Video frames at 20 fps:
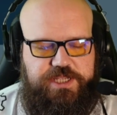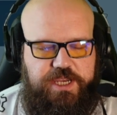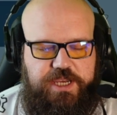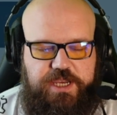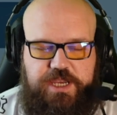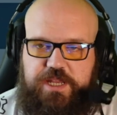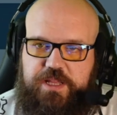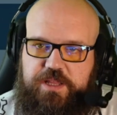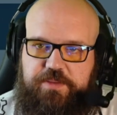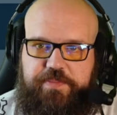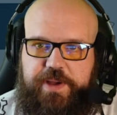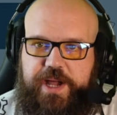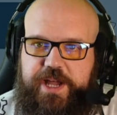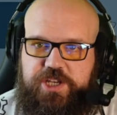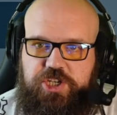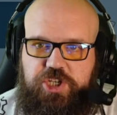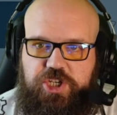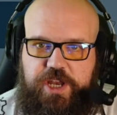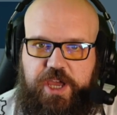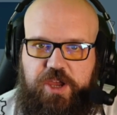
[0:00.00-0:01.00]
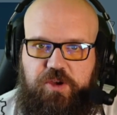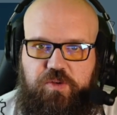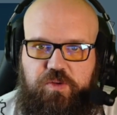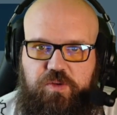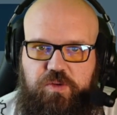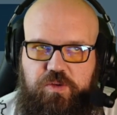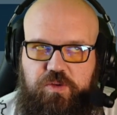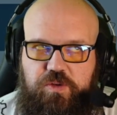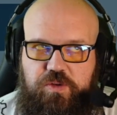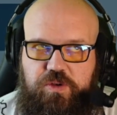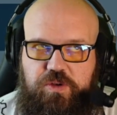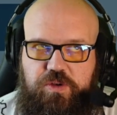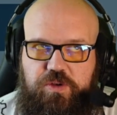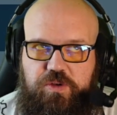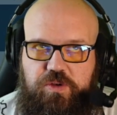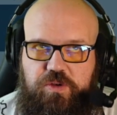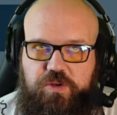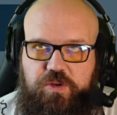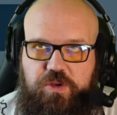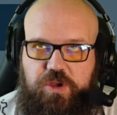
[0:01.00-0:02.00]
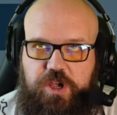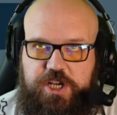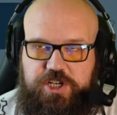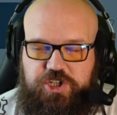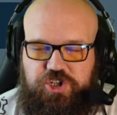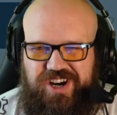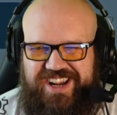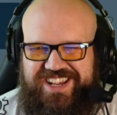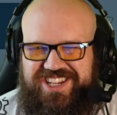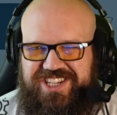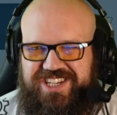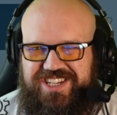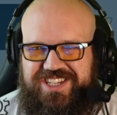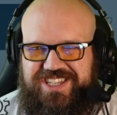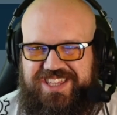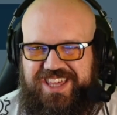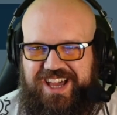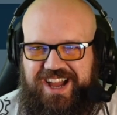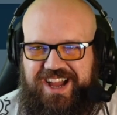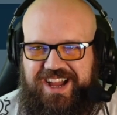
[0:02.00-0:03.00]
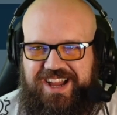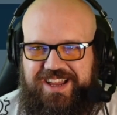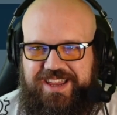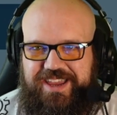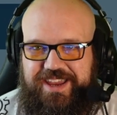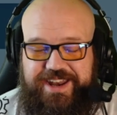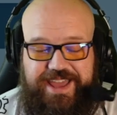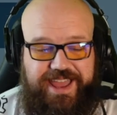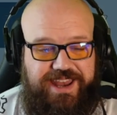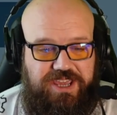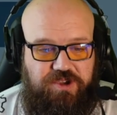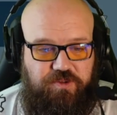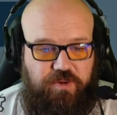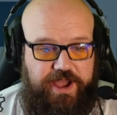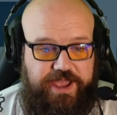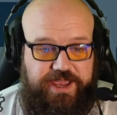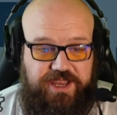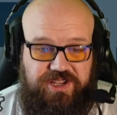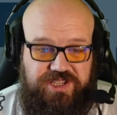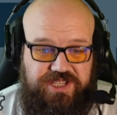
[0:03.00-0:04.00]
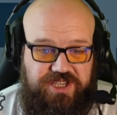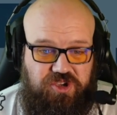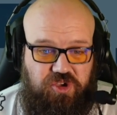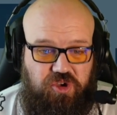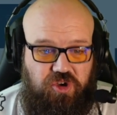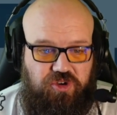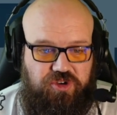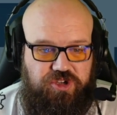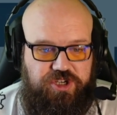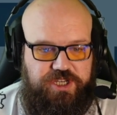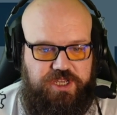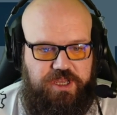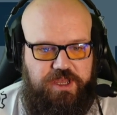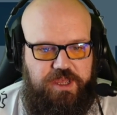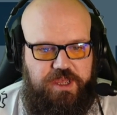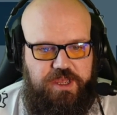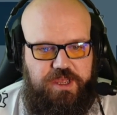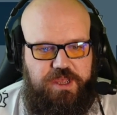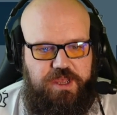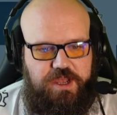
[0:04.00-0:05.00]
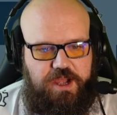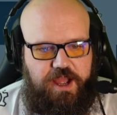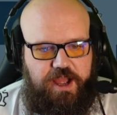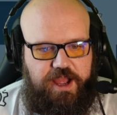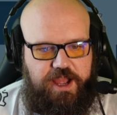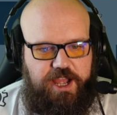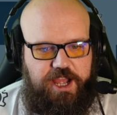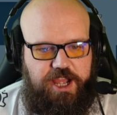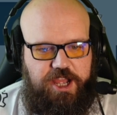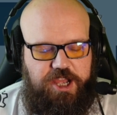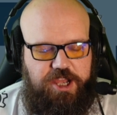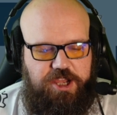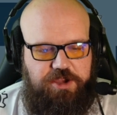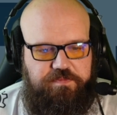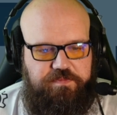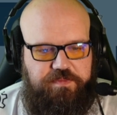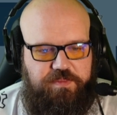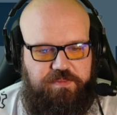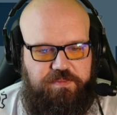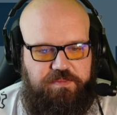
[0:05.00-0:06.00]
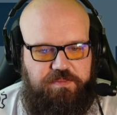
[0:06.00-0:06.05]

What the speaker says: particular patch note addresses that in any way, because it could. But